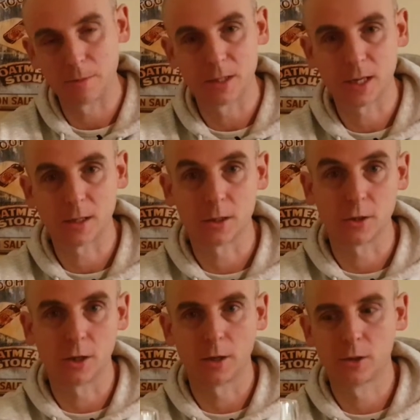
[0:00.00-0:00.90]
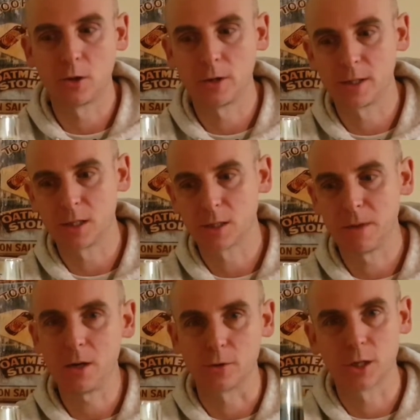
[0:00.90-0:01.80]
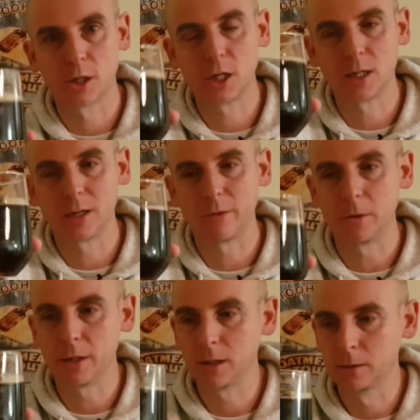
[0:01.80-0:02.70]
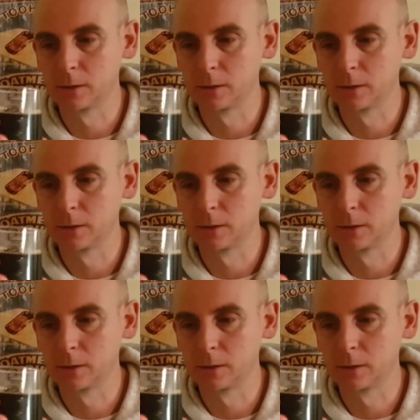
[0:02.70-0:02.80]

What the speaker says: hope it tastes as good as it smells. Cheers, everybody.